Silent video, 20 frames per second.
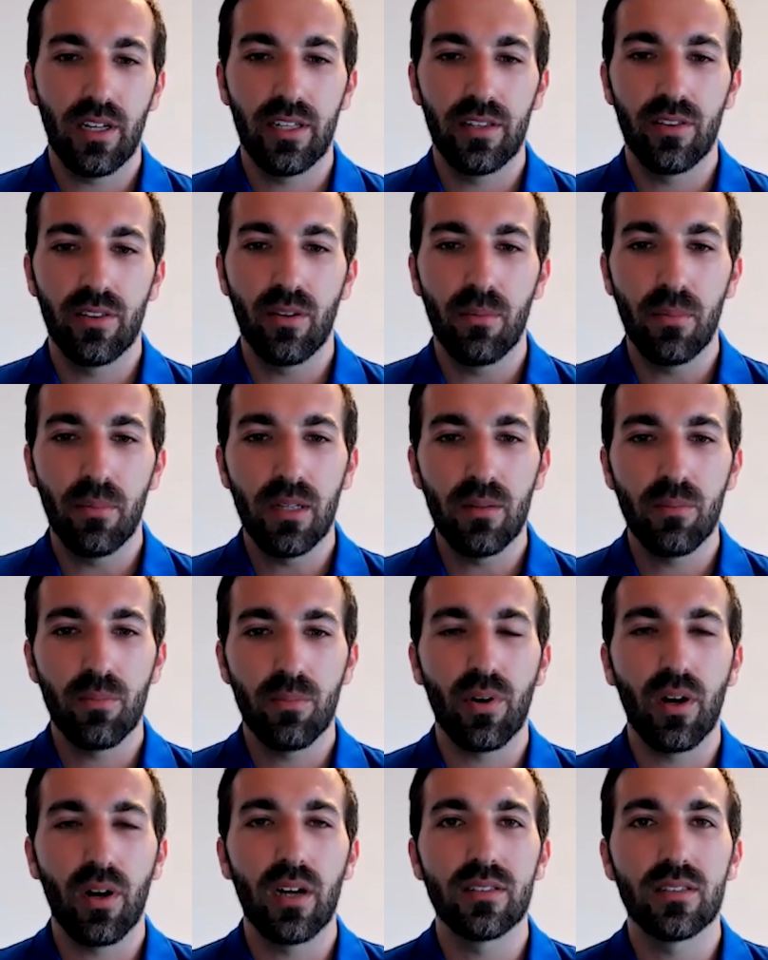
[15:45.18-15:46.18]
and the mean
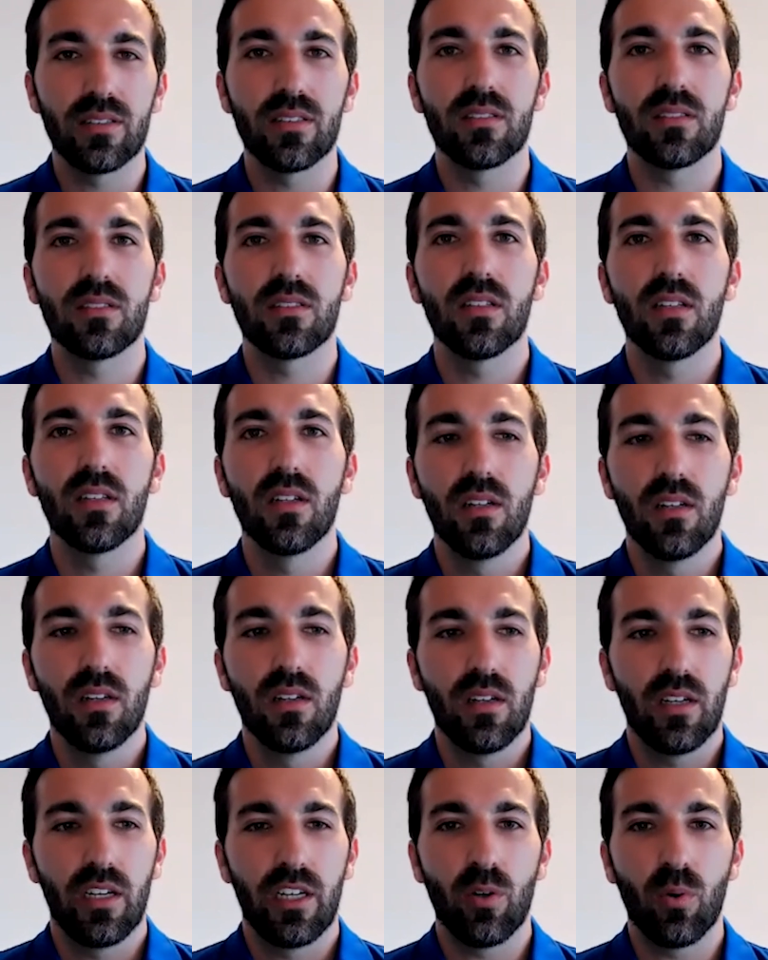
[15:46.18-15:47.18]
price is,
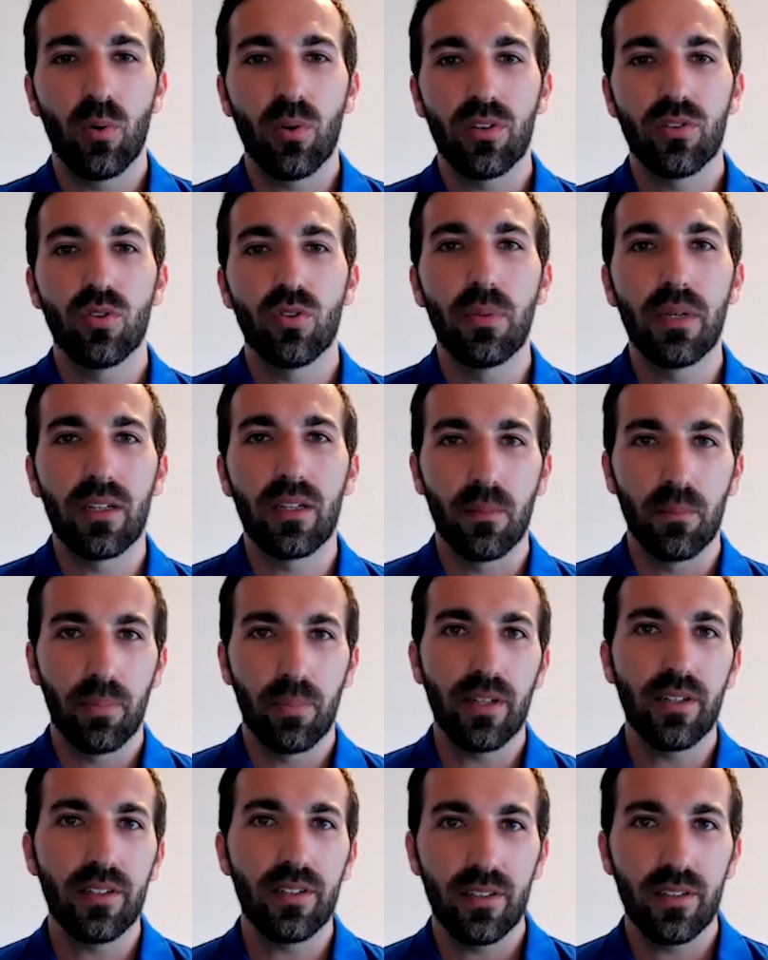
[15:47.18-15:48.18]
in order to be
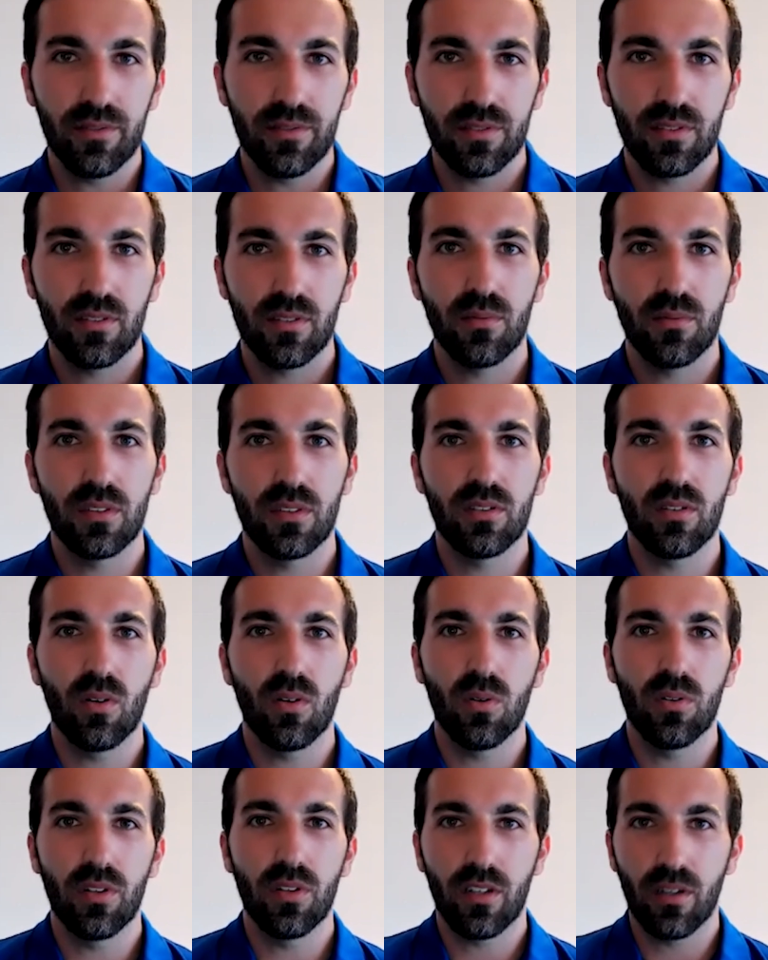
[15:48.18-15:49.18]
competitive with
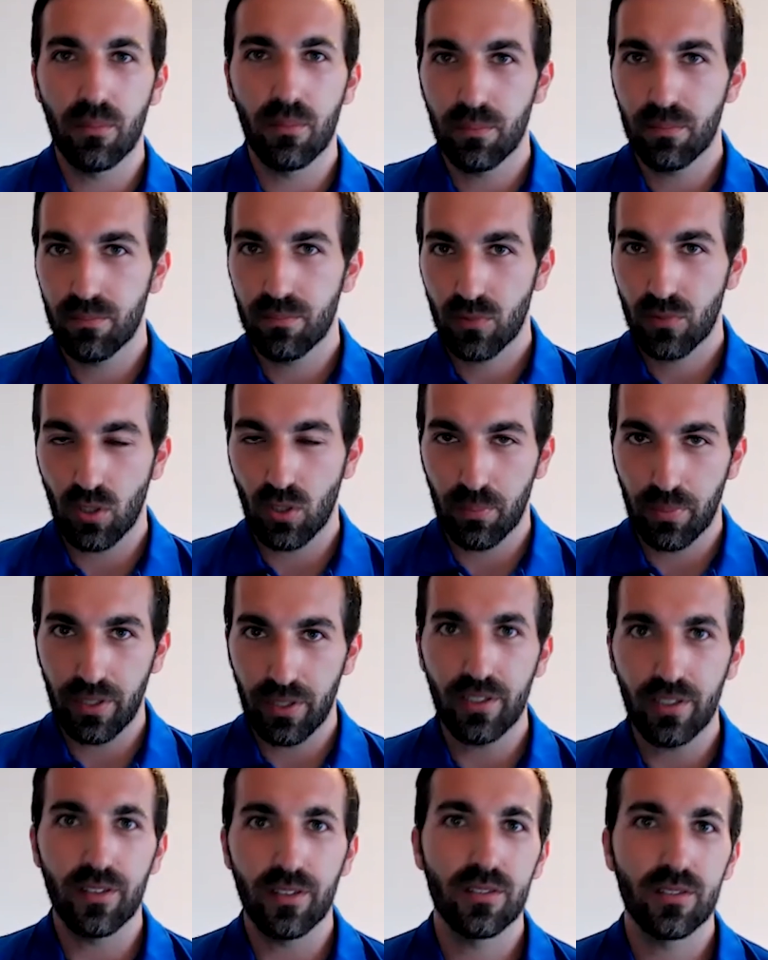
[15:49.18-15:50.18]
all the
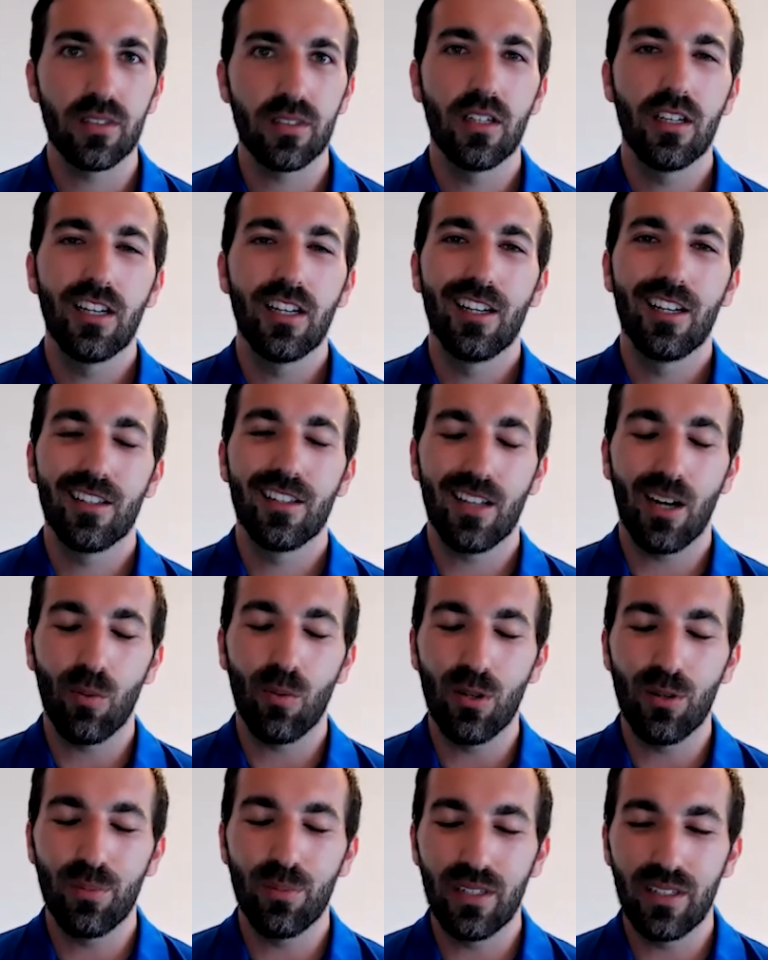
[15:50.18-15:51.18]
competitors, that
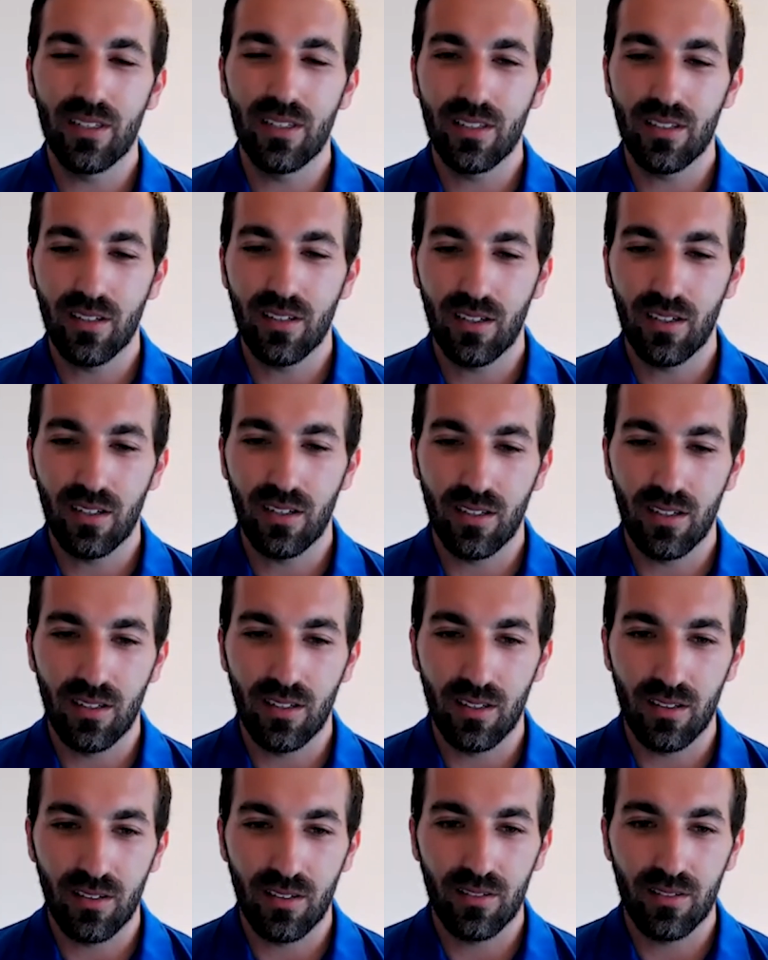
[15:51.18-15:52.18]
would be,
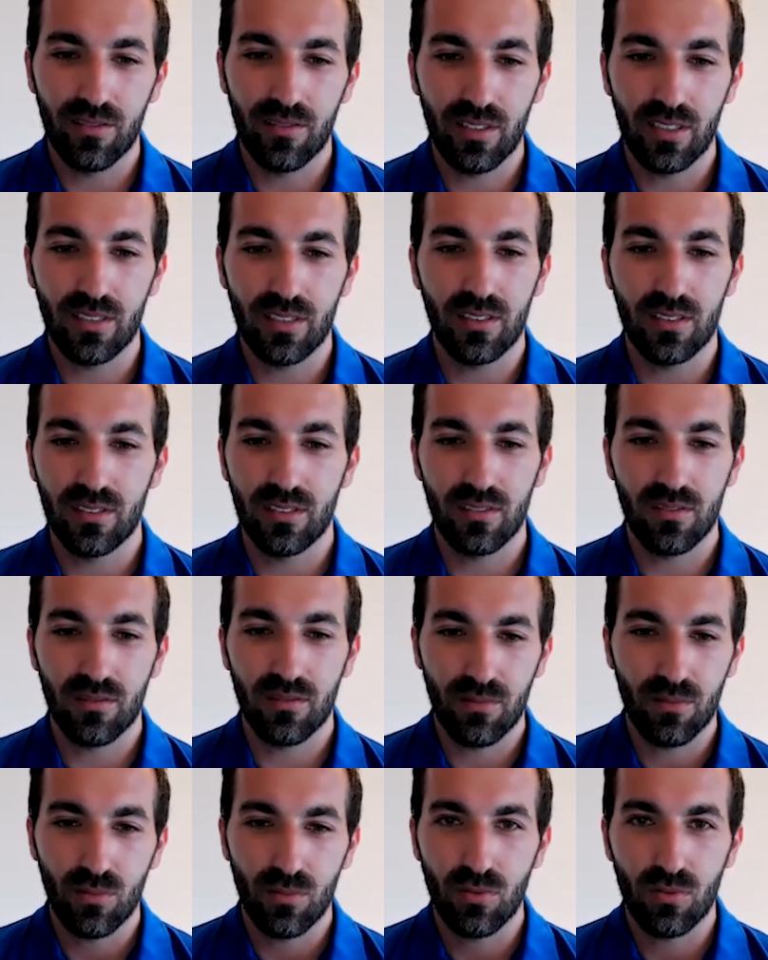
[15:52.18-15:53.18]
this is
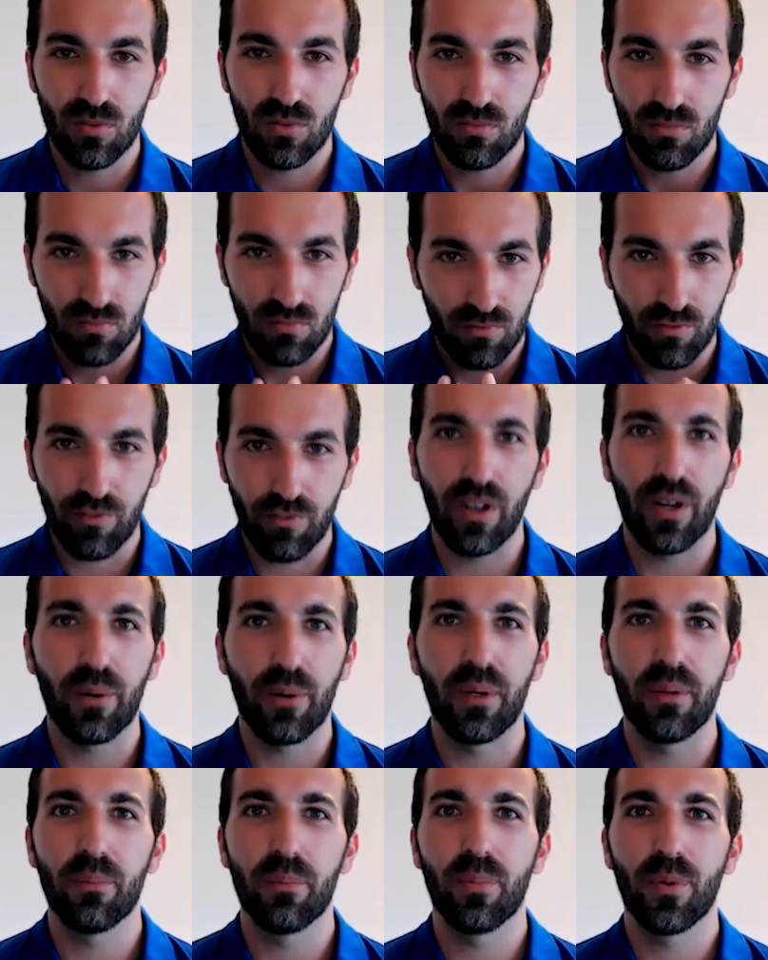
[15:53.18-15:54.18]

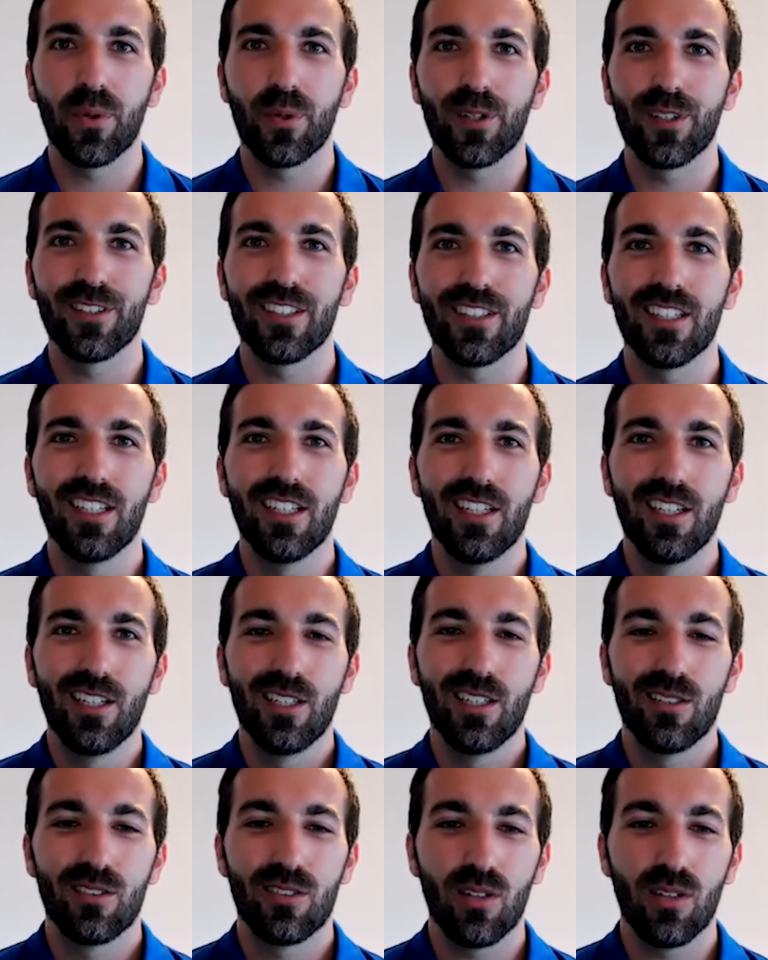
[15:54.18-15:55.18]
very important.
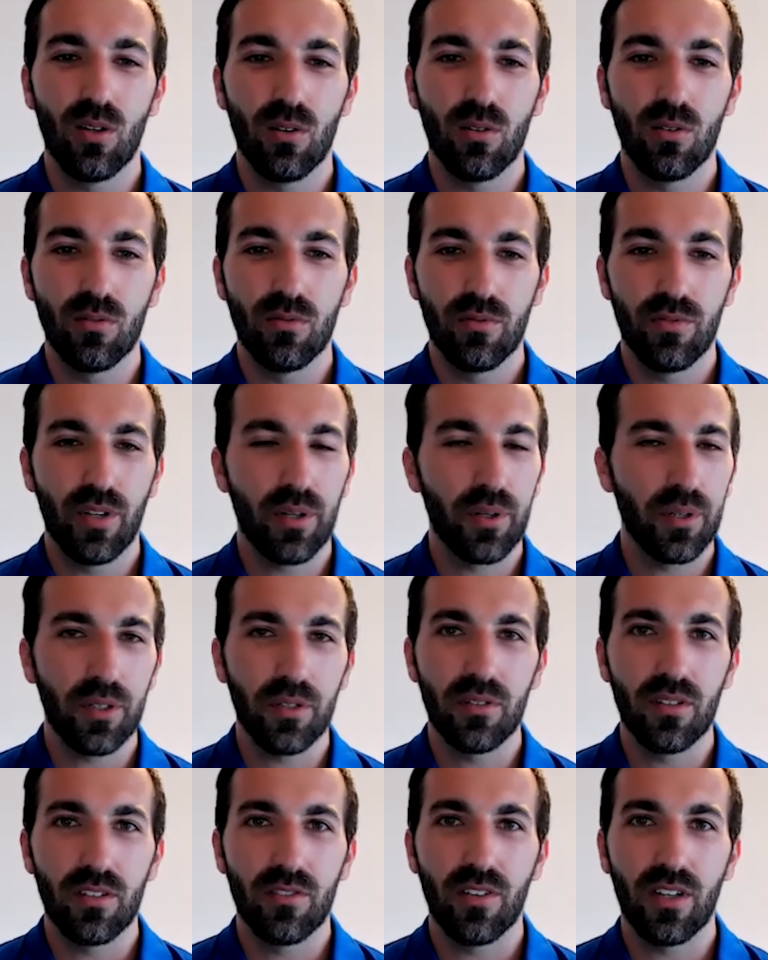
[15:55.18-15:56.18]
So very
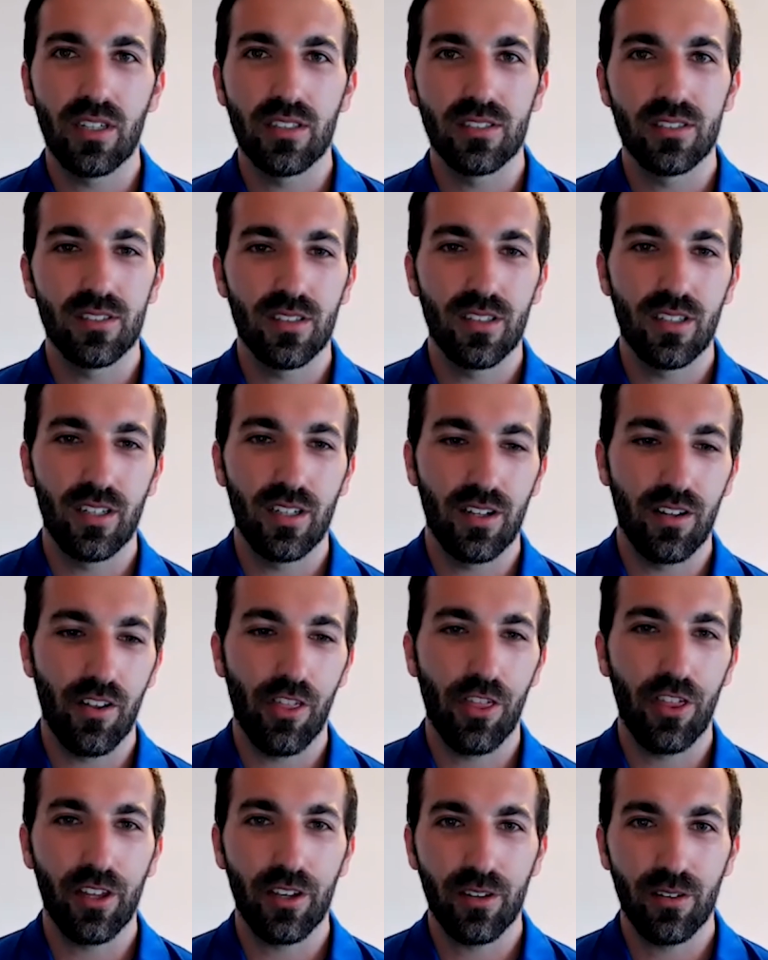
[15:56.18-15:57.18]
good advice.
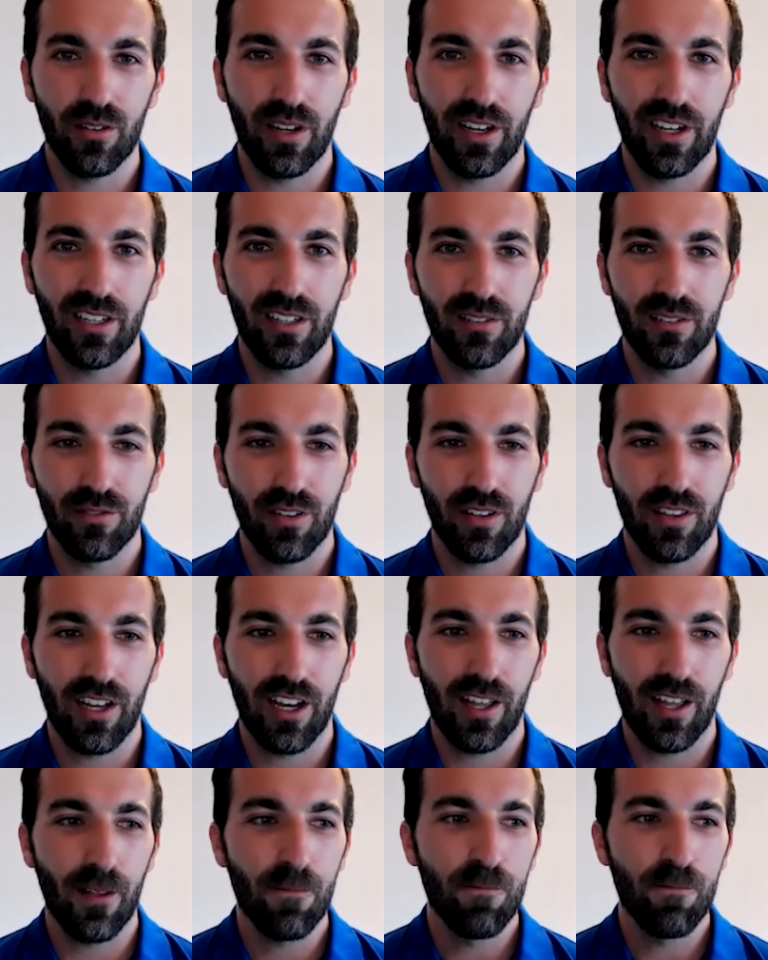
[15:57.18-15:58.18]
Thank you, Hayden, for
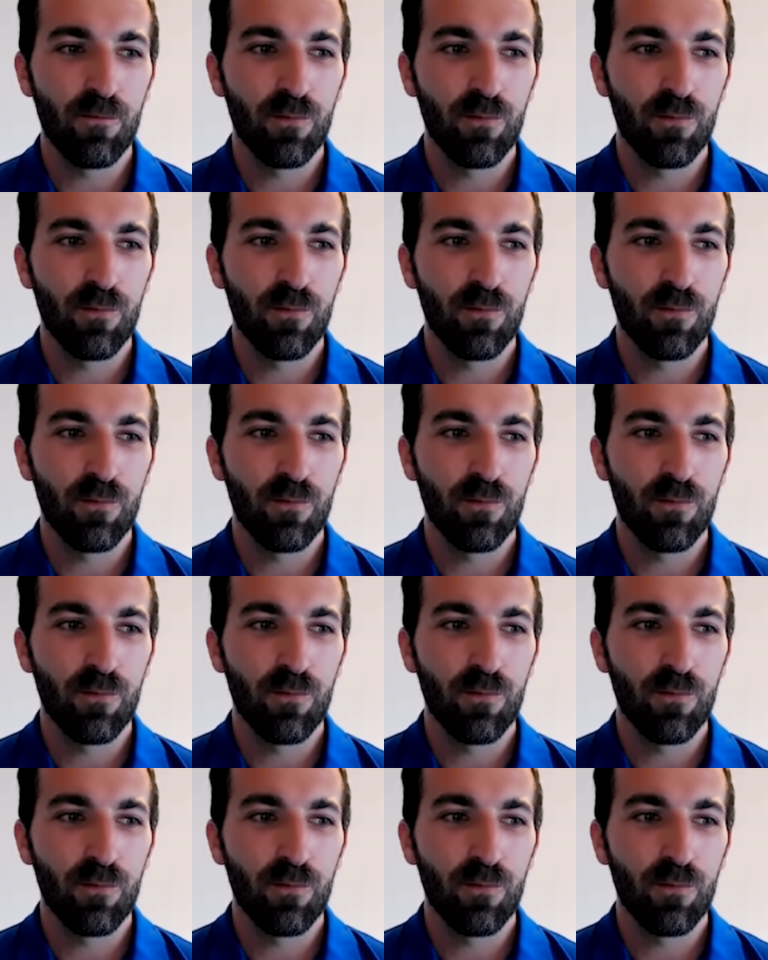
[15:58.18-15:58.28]
that.